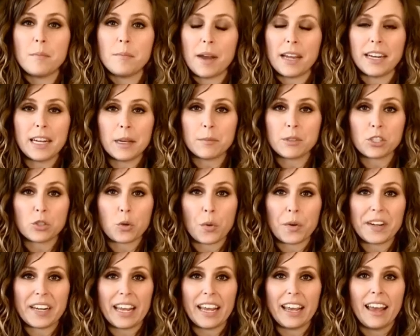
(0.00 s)
My name is
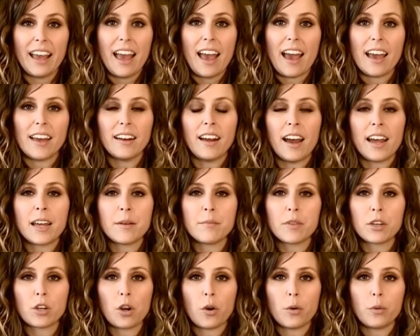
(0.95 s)
Courtney and I am
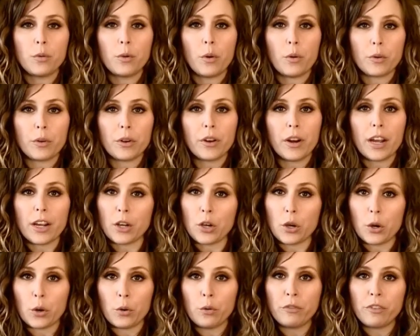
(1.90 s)
the co-owner and
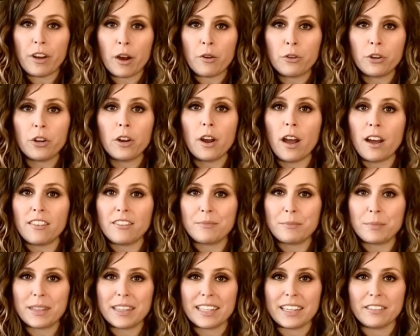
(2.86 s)
co-founder of
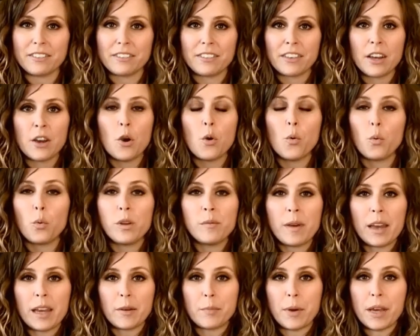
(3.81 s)
Beeleaf. We
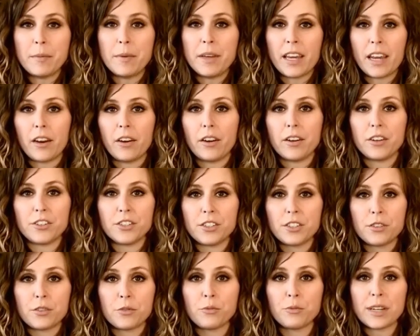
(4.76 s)
make baby
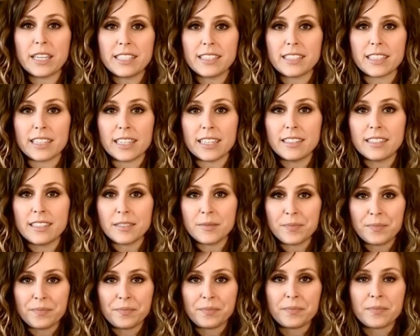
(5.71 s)
carriers, ring slings,
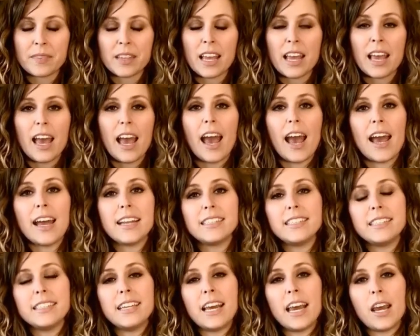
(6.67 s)
and
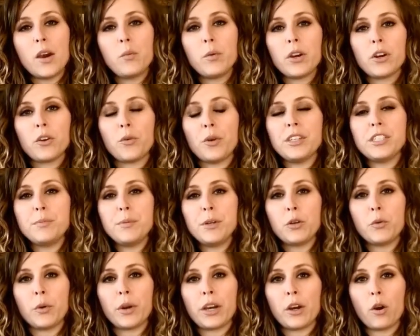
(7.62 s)
today we are going to be
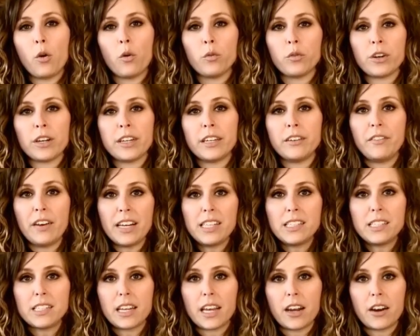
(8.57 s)
going over an
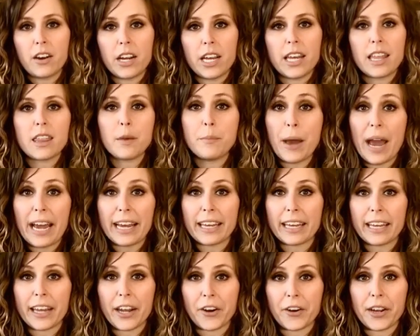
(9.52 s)
advanced carry, the
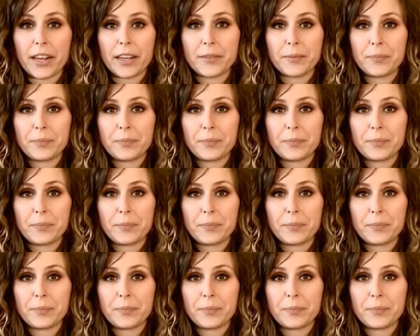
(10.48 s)
back carry.